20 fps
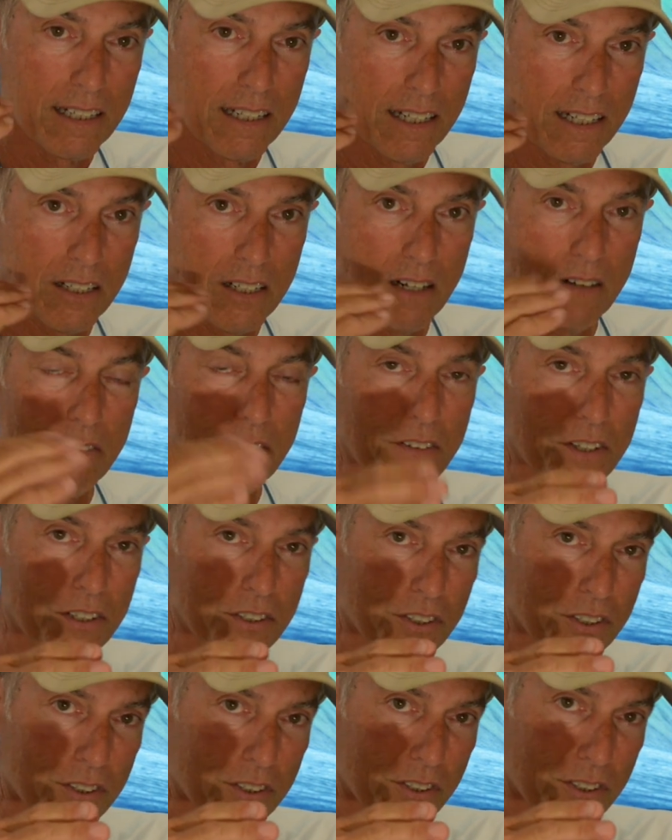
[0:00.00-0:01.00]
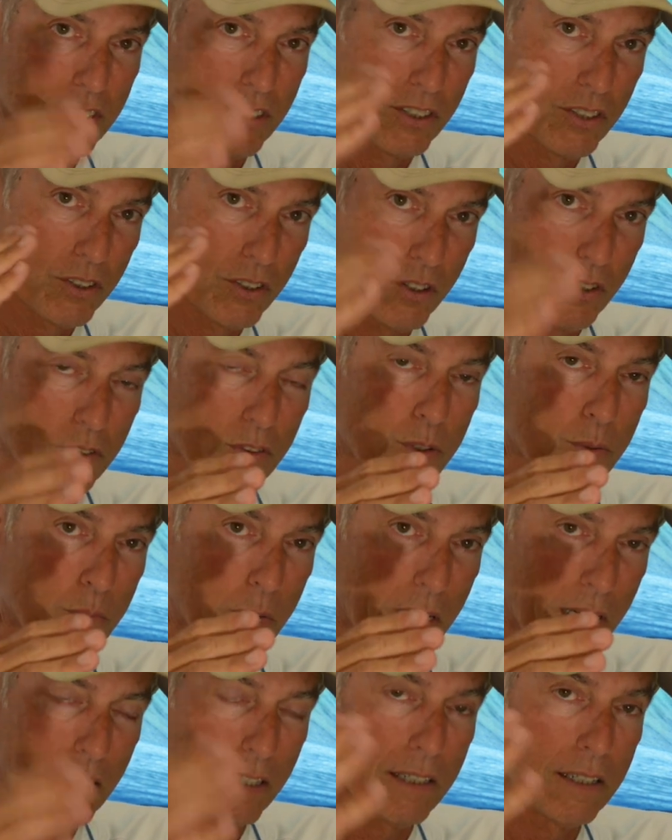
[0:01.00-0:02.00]
I caught fish in a certain
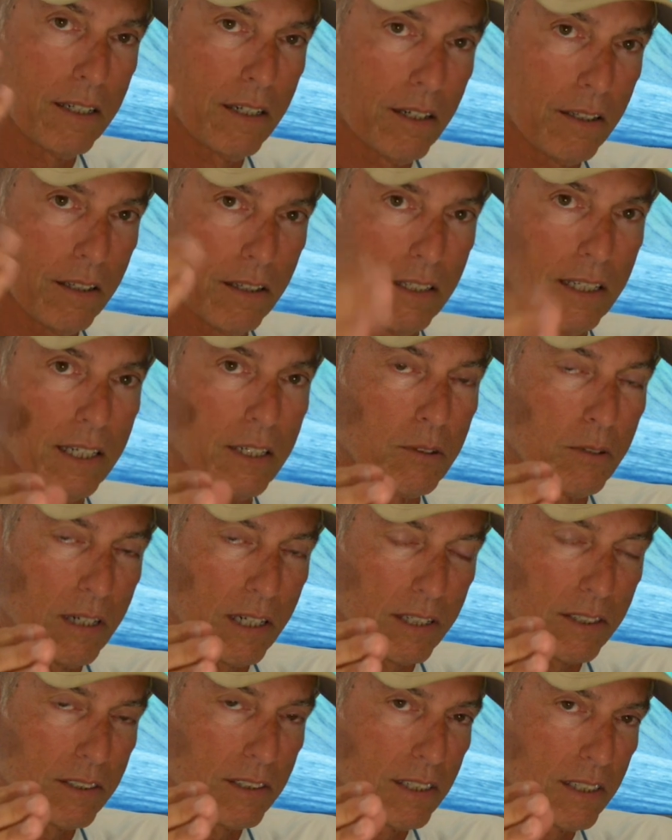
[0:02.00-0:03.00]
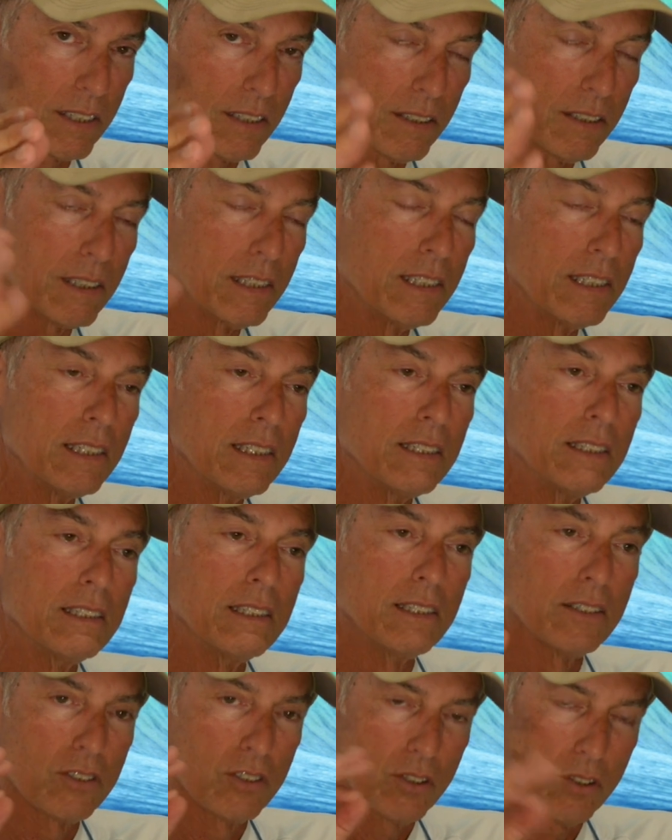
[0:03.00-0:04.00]
spot, caught a lake record there
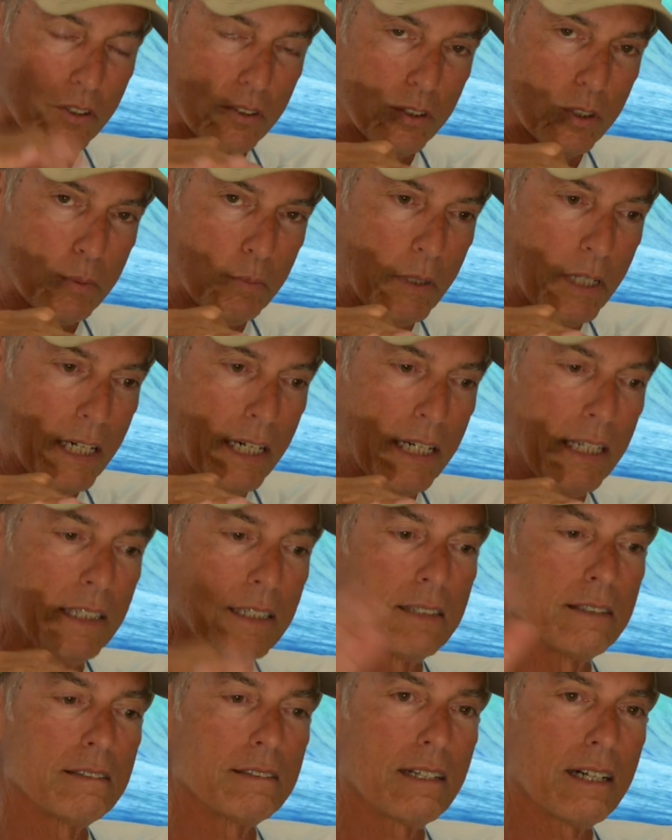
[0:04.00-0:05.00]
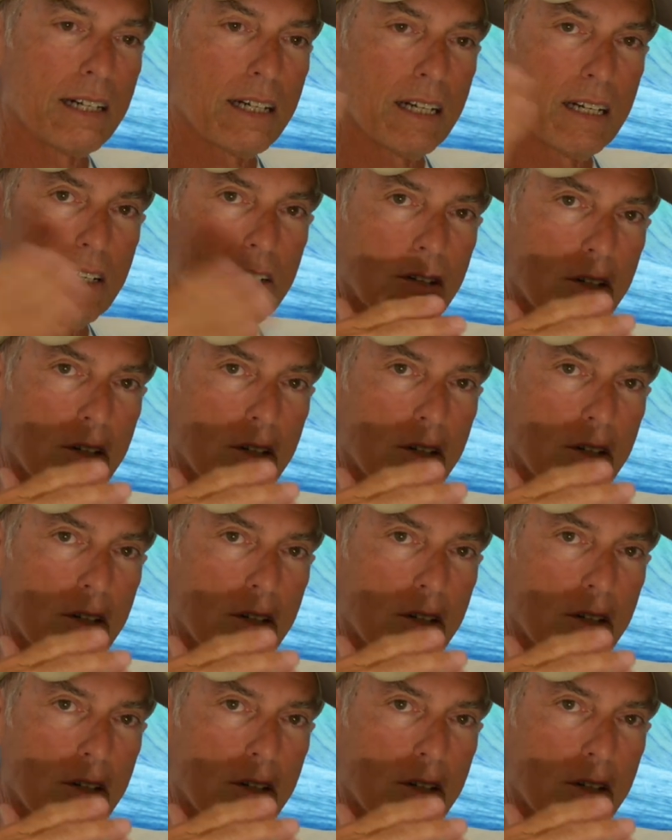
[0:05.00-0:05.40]
in a certain spot. I got a